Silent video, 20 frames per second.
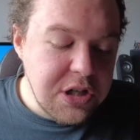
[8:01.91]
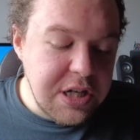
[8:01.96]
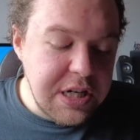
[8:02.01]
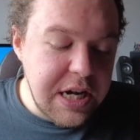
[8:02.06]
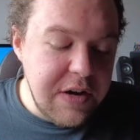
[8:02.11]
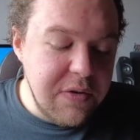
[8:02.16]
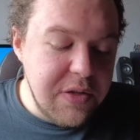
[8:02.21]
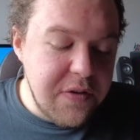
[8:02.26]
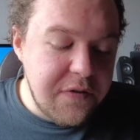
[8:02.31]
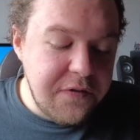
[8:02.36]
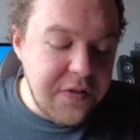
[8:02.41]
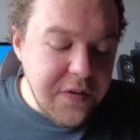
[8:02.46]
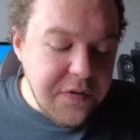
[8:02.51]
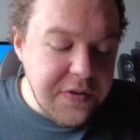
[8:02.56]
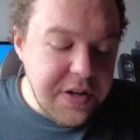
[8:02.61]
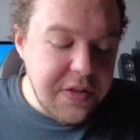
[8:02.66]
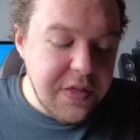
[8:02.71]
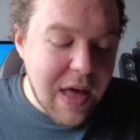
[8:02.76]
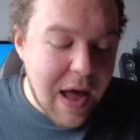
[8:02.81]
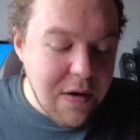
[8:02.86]
to near the
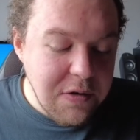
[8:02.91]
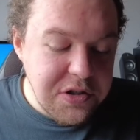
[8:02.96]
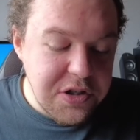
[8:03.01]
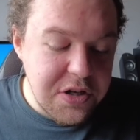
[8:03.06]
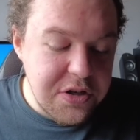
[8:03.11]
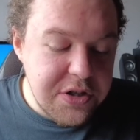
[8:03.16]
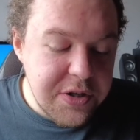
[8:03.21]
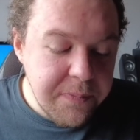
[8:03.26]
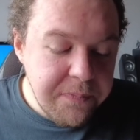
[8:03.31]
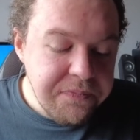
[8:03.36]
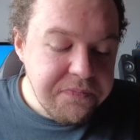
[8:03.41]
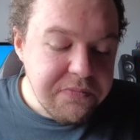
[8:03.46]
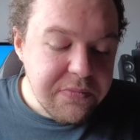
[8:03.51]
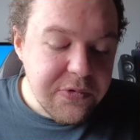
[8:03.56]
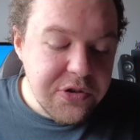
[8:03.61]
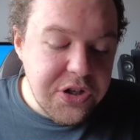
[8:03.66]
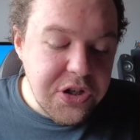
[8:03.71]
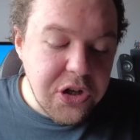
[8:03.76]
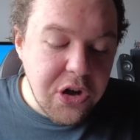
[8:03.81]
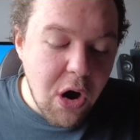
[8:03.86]
50,000
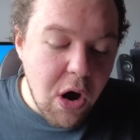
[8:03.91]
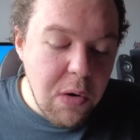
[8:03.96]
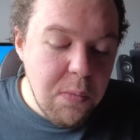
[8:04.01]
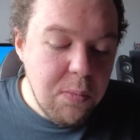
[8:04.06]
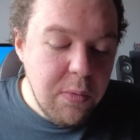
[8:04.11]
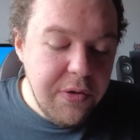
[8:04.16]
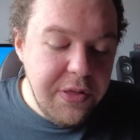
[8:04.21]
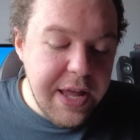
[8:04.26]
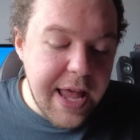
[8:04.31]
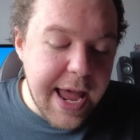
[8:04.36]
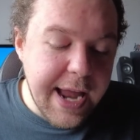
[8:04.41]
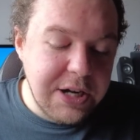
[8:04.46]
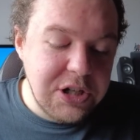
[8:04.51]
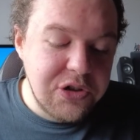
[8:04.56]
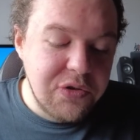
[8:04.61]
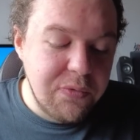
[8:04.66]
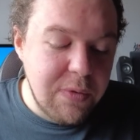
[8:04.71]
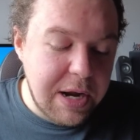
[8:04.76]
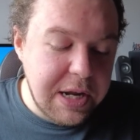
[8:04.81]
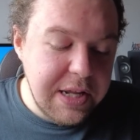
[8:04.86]
to cope with the
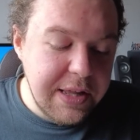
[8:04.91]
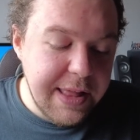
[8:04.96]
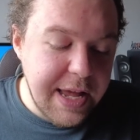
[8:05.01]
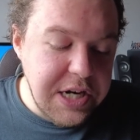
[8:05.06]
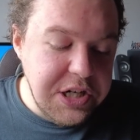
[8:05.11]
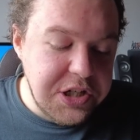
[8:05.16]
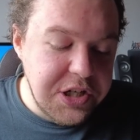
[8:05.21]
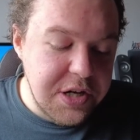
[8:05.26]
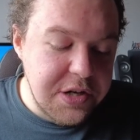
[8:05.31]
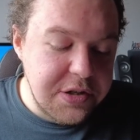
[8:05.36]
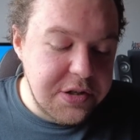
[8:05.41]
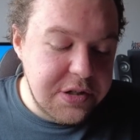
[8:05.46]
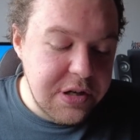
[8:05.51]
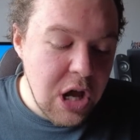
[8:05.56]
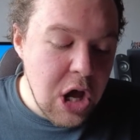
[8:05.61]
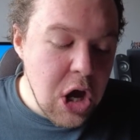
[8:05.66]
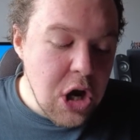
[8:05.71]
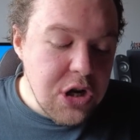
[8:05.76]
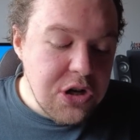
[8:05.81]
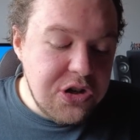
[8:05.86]
extra regulations.
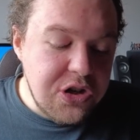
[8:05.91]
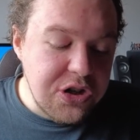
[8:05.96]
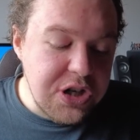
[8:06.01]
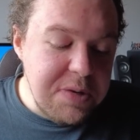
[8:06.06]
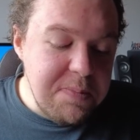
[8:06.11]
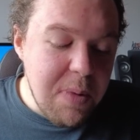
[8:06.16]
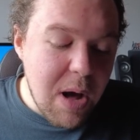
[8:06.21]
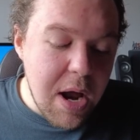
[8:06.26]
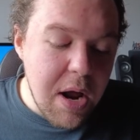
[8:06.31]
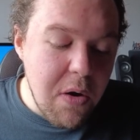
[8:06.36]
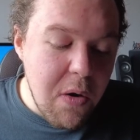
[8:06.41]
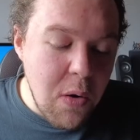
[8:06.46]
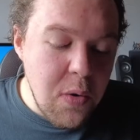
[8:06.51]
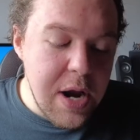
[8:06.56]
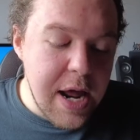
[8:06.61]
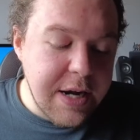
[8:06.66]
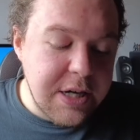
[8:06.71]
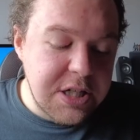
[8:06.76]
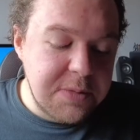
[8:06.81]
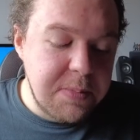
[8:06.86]
Judging by our
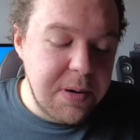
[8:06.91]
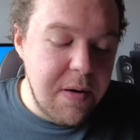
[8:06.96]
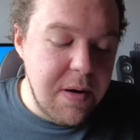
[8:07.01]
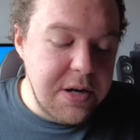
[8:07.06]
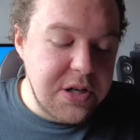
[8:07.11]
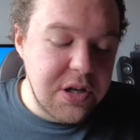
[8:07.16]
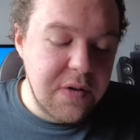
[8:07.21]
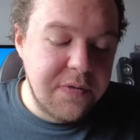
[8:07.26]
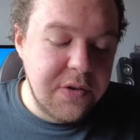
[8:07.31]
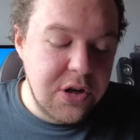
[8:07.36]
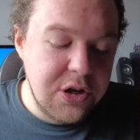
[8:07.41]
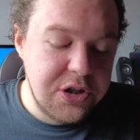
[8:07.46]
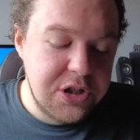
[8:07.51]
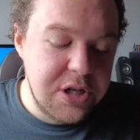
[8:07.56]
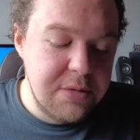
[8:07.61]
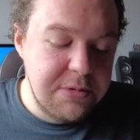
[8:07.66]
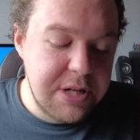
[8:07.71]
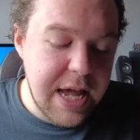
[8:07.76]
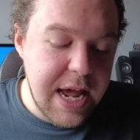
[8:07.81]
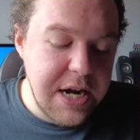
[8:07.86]
own experience of
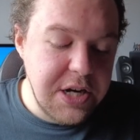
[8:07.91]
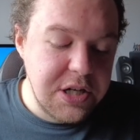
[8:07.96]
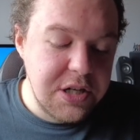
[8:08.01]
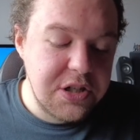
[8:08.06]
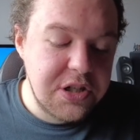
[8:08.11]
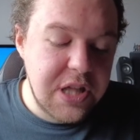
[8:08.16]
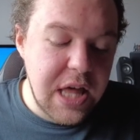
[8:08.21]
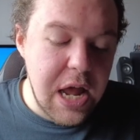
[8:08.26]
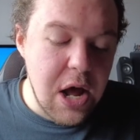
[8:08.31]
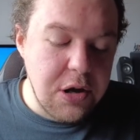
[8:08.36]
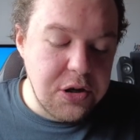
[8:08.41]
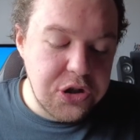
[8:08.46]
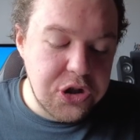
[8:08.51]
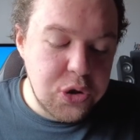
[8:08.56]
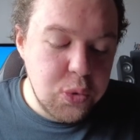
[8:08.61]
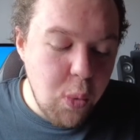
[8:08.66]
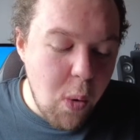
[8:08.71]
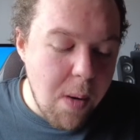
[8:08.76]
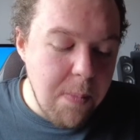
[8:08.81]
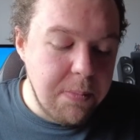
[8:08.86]
customs agents, they are
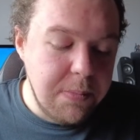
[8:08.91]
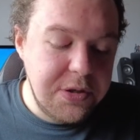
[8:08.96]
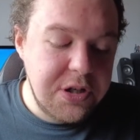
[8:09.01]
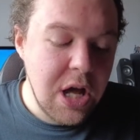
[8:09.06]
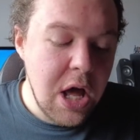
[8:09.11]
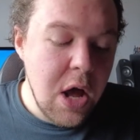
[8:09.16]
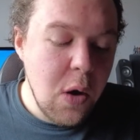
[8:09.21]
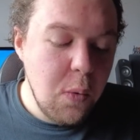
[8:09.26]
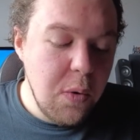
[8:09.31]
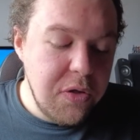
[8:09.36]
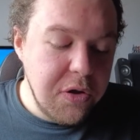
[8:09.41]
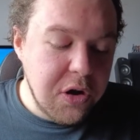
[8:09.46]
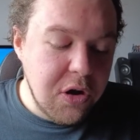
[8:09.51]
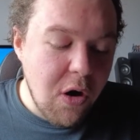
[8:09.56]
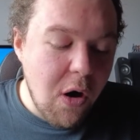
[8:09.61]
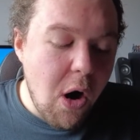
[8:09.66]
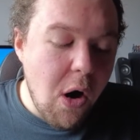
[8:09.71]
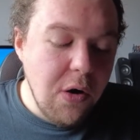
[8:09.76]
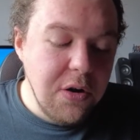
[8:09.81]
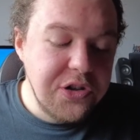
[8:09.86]
swamped with
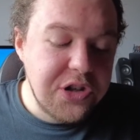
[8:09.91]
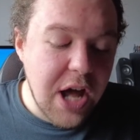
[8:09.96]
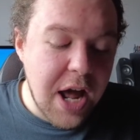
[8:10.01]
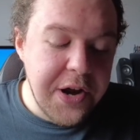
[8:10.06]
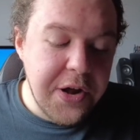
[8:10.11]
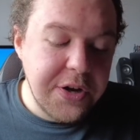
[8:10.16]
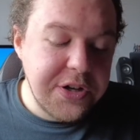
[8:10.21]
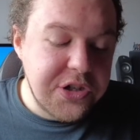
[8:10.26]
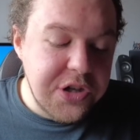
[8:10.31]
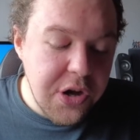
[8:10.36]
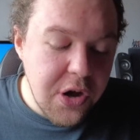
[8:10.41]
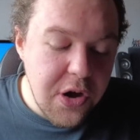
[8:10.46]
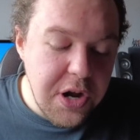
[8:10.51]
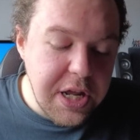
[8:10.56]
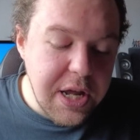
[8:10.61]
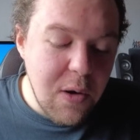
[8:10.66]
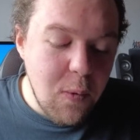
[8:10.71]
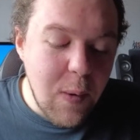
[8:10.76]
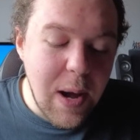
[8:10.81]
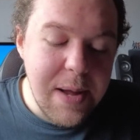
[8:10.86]
calls and are
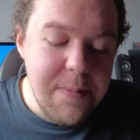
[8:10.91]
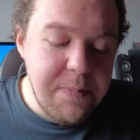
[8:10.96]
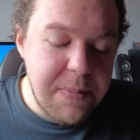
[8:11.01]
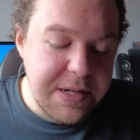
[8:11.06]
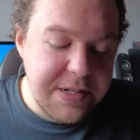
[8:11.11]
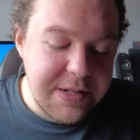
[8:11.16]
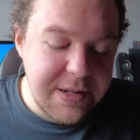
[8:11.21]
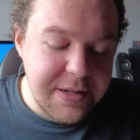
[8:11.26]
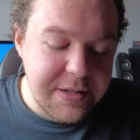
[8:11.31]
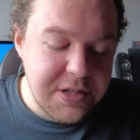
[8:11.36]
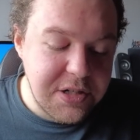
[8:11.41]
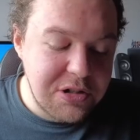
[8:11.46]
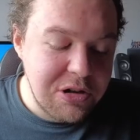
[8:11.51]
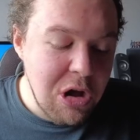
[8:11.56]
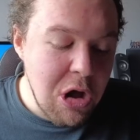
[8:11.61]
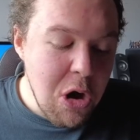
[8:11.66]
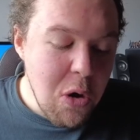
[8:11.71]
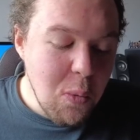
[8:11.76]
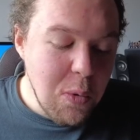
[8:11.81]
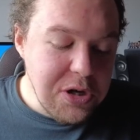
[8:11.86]
turning away business,
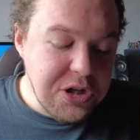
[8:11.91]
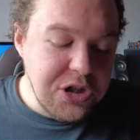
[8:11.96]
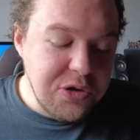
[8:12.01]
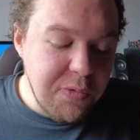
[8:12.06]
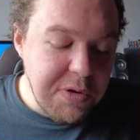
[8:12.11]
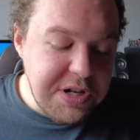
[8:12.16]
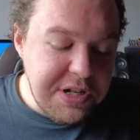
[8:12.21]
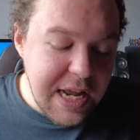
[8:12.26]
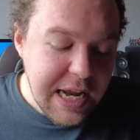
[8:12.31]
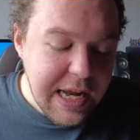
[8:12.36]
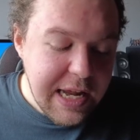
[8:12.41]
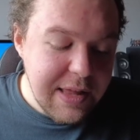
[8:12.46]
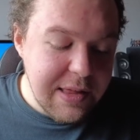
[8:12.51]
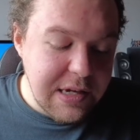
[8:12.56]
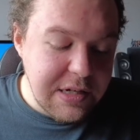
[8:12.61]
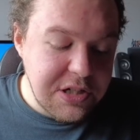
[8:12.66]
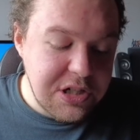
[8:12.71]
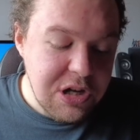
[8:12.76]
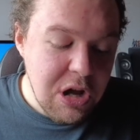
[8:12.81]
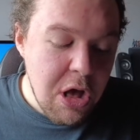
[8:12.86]
which is
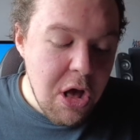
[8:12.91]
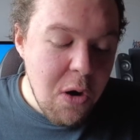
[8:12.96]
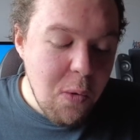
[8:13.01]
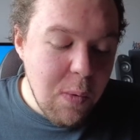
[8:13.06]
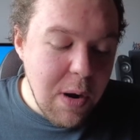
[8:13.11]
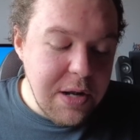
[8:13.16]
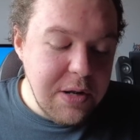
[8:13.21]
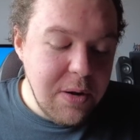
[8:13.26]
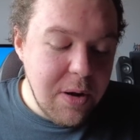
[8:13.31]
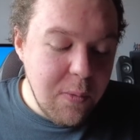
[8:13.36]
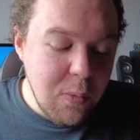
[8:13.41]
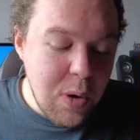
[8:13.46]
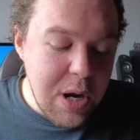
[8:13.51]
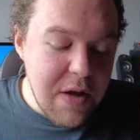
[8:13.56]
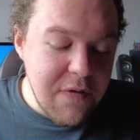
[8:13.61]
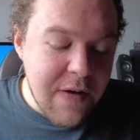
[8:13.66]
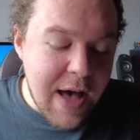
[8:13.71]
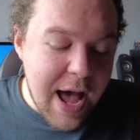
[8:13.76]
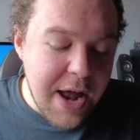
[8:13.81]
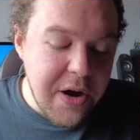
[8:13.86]
ridiculous when we
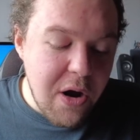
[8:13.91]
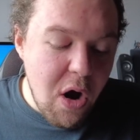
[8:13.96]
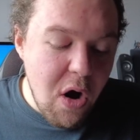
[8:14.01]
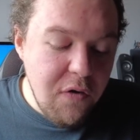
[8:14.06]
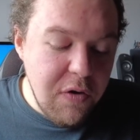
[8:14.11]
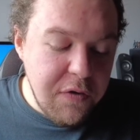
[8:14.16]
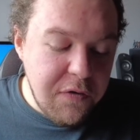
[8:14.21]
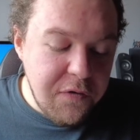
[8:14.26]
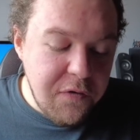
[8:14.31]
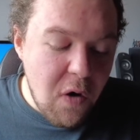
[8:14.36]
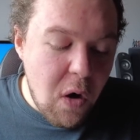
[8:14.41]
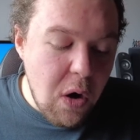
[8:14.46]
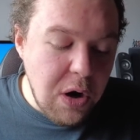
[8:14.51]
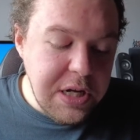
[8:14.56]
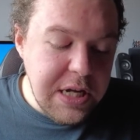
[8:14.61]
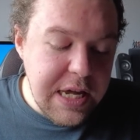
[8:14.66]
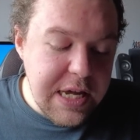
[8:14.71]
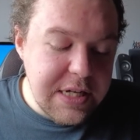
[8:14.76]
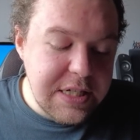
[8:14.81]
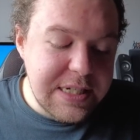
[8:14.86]
have had over 4
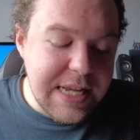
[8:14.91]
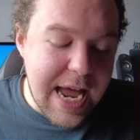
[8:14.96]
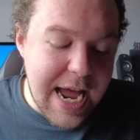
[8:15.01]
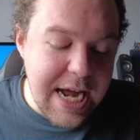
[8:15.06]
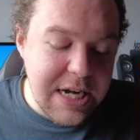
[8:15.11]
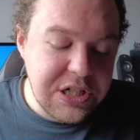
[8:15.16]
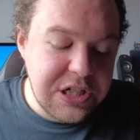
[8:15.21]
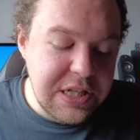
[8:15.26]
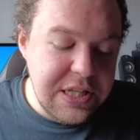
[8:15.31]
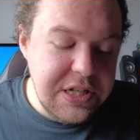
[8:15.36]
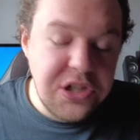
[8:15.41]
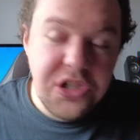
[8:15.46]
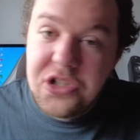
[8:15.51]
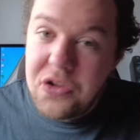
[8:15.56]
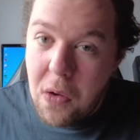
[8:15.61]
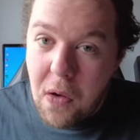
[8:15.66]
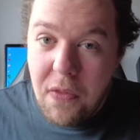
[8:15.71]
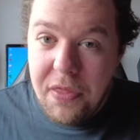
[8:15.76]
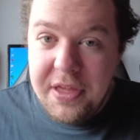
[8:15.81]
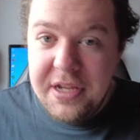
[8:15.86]
years to actually
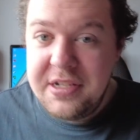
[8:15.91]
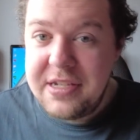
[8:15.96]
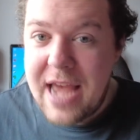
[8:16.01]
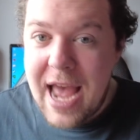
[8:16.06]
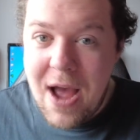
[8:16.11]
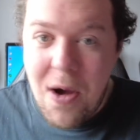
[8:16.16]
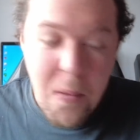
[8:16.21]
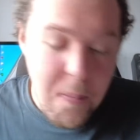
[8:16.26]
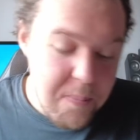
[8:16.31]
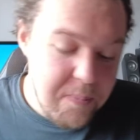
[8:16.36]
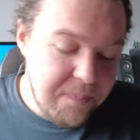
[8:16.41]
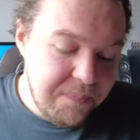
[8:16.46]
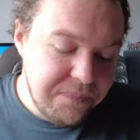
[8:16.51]
sort this out.